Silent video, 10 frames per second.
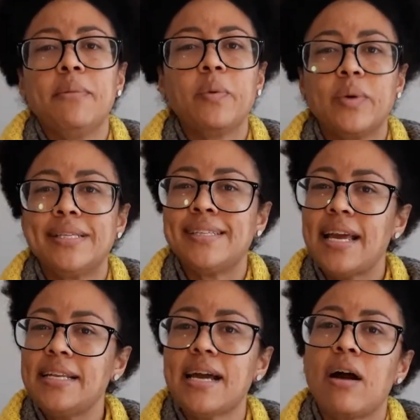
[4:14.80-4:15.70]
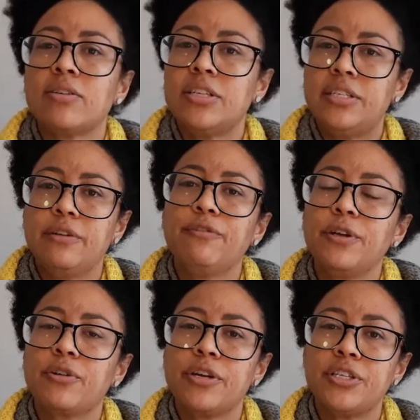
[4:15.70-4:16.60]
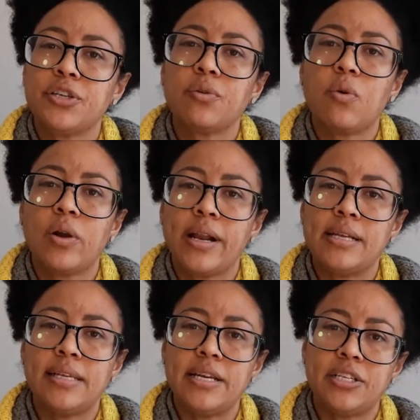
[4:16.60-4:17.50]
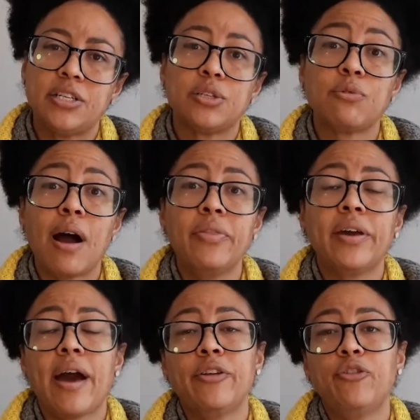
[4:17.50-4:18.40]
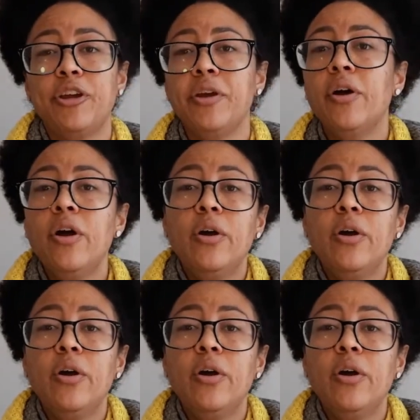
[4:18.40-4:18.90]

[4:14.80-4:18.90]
was sent out to different Christian organizations around the country,